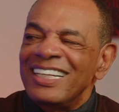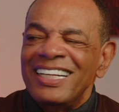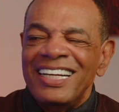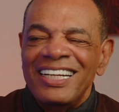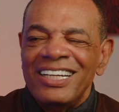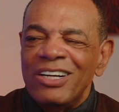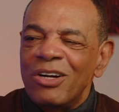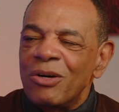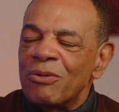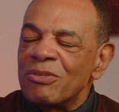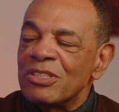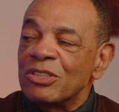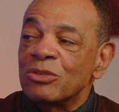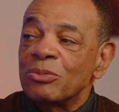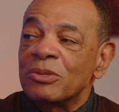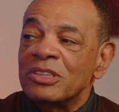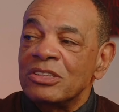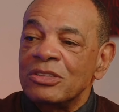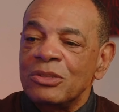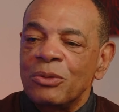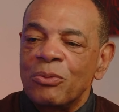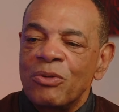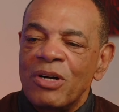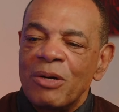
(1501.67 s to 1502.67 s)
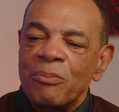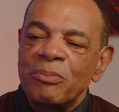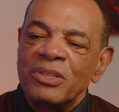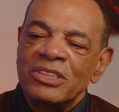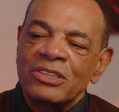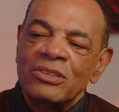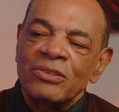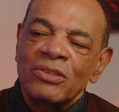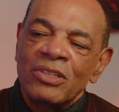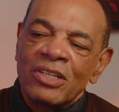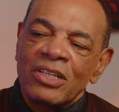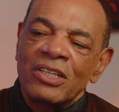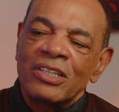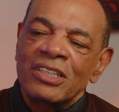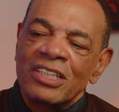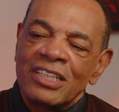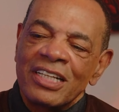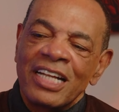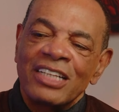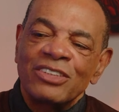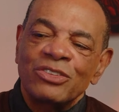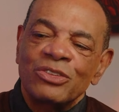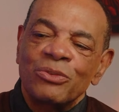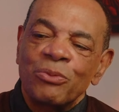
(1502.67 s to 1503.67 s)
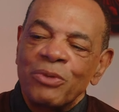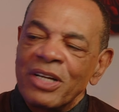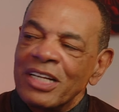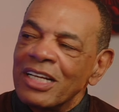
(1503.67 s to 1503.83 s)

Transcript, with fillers: ain't always what you want, but you learn that that's the way